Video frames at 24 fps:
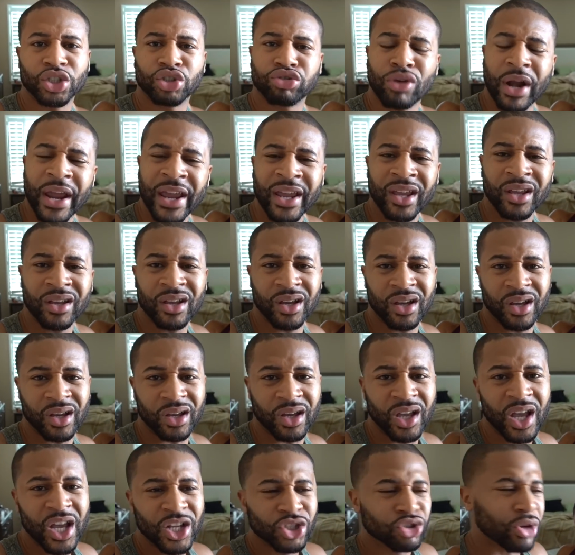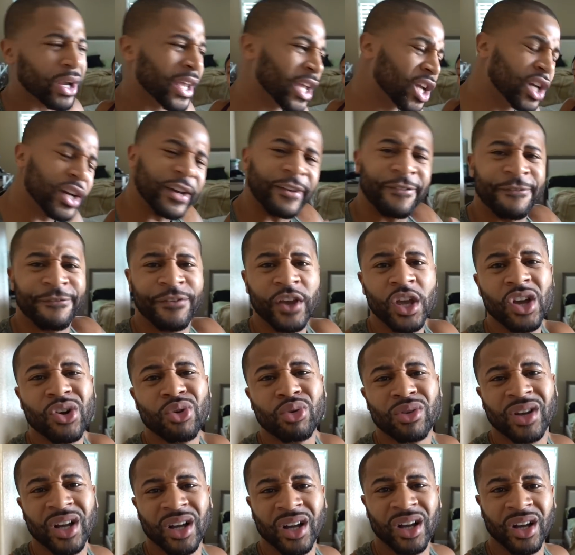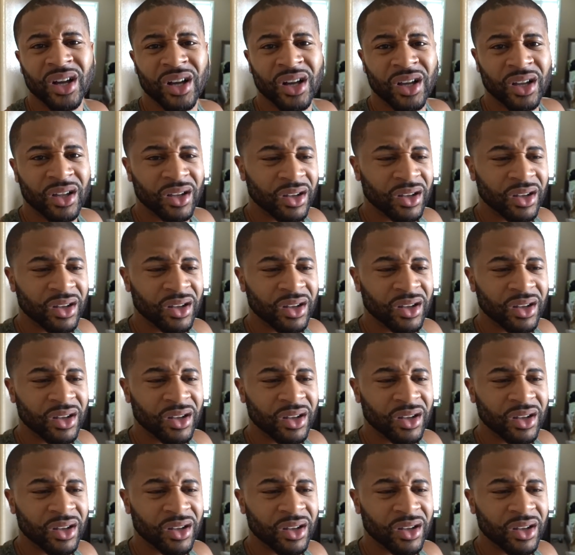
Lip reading: Train good. Train good. Feel good.